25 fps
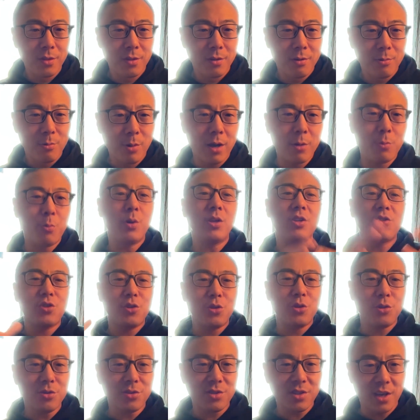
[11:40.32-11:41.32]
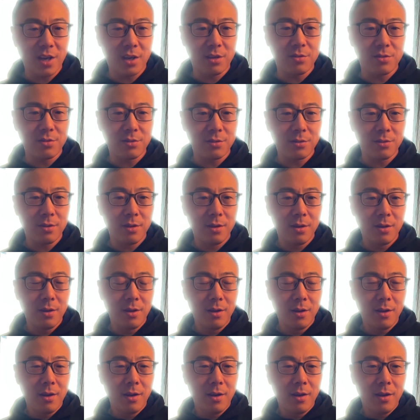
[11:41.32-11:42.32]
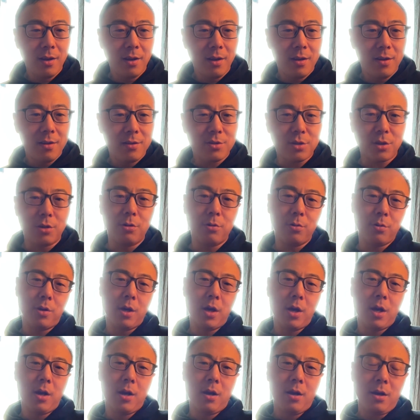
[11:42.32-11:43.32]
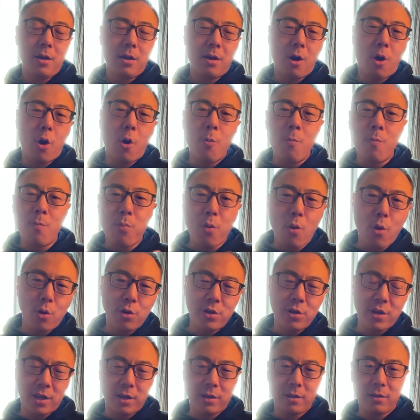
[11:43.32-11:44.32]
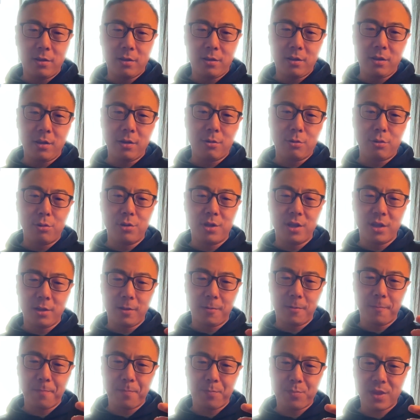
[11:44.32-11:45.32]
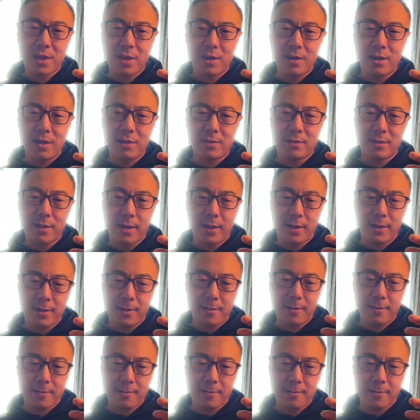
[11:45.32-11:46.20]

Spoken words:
right? Which use case? So onboarding, including, let's say,